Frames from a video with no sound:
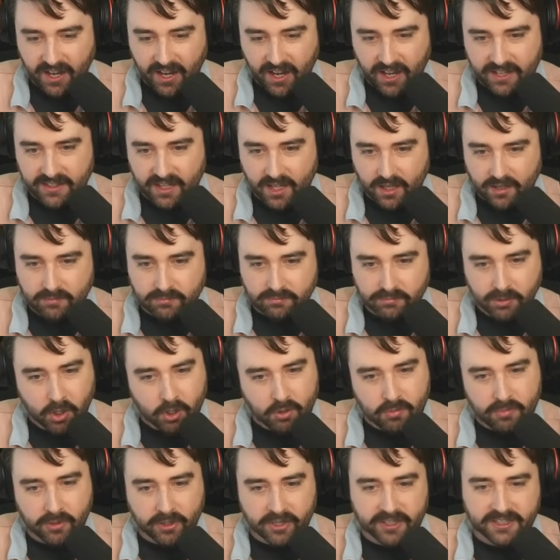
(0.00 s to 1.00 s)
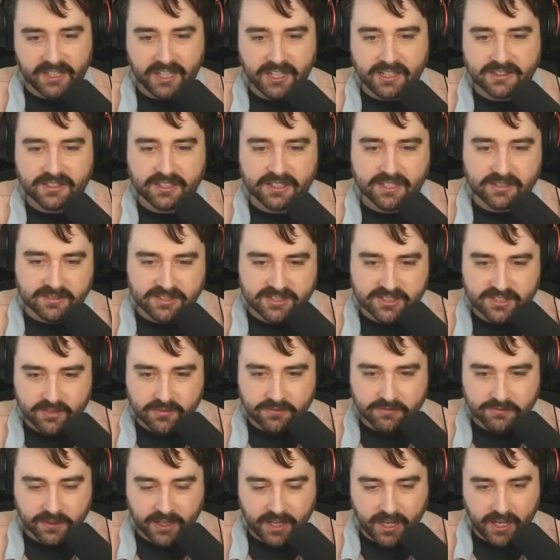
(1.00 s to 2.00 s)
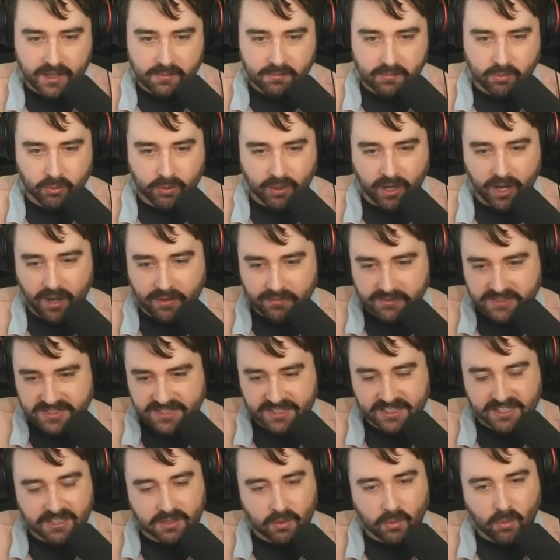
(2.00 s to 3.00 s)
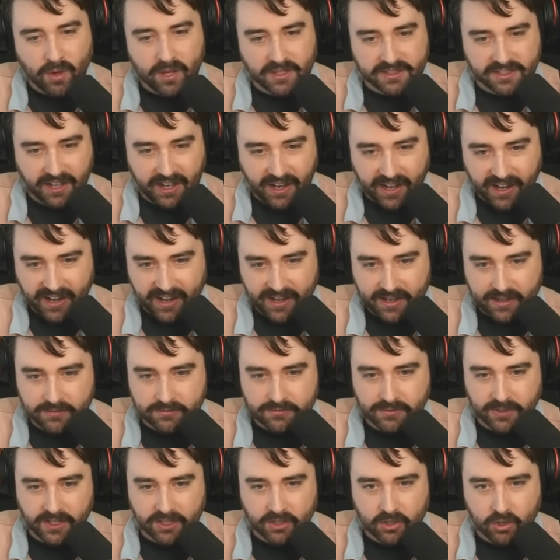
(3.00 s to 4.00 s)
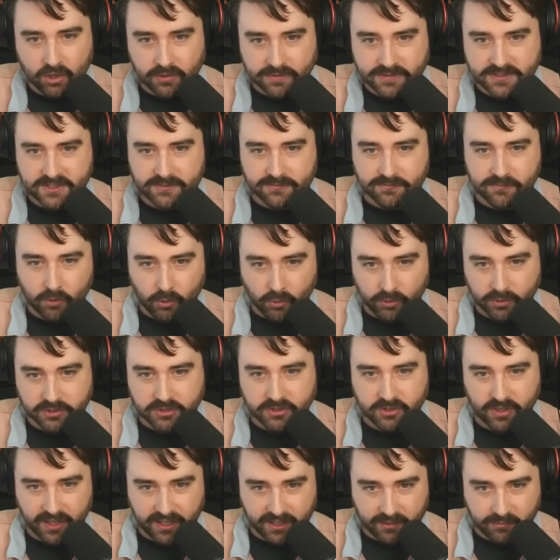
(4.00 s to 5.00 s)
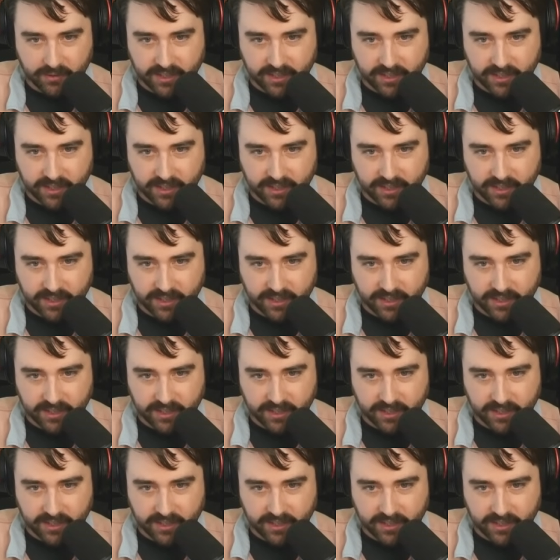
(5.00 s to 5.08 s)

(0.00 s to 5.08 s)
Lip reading: And then boom, we're going to hit the Consume Flame. We're obviously going to want to have Engulfs for Dragon